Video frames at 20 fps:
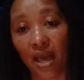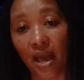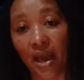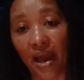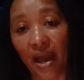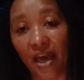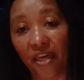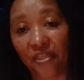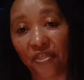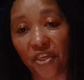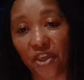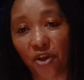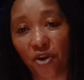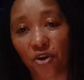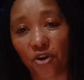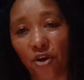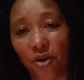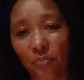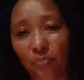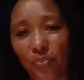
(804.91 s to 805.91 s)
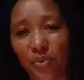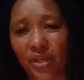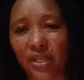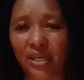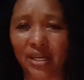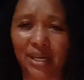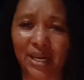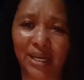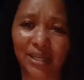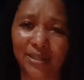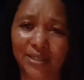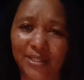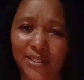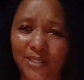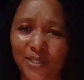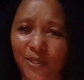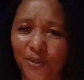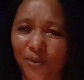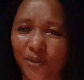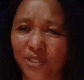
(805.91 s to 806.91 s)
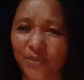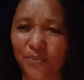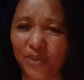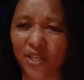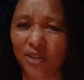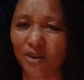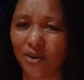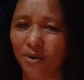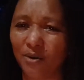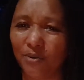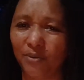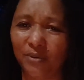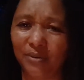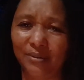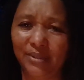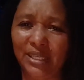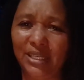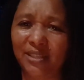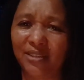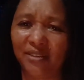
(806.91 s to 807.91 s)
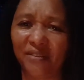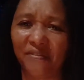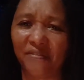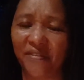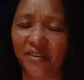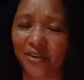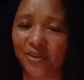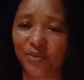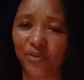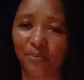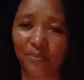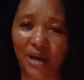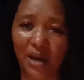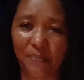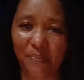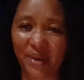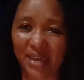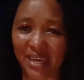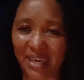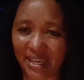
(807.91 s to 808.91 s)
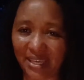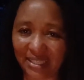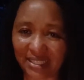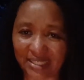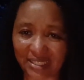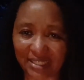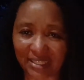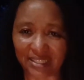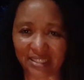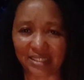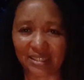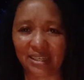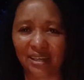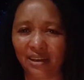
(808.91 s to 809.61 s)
I think company kind of slows me down, interferes with my pace,